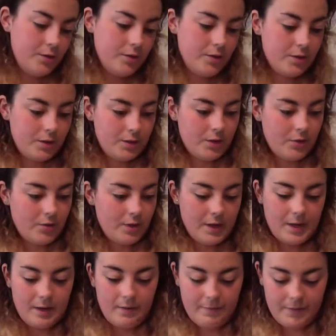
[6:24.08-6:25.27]
Just do the
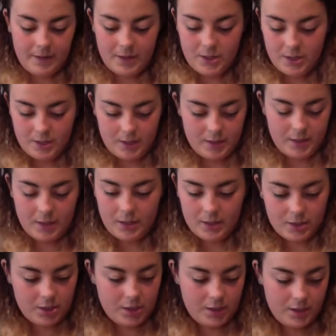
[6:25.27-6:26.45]
little finishing
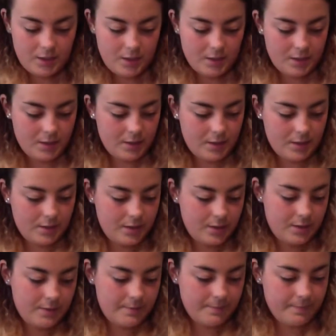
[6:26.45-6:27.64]

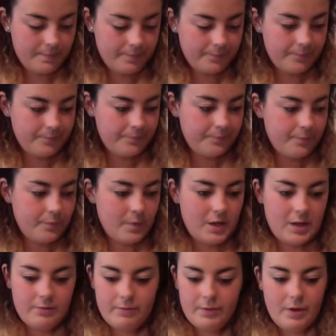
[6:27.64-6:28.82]
touches.
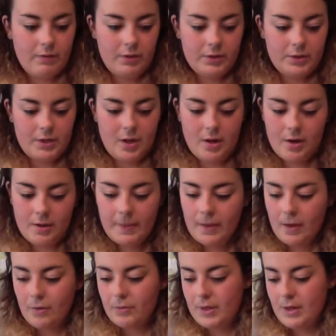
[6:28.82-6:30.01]
I've lost an eye.
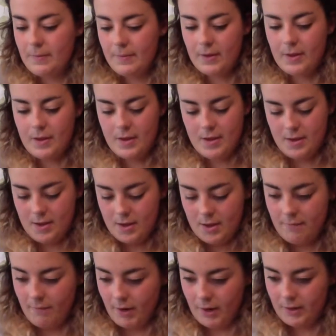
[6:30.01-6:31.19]
Oh dear.
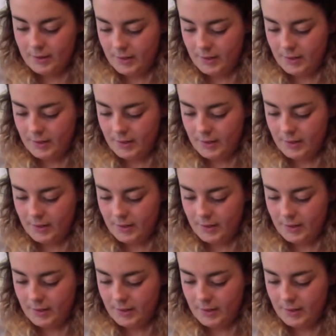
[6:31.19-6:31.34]
Right,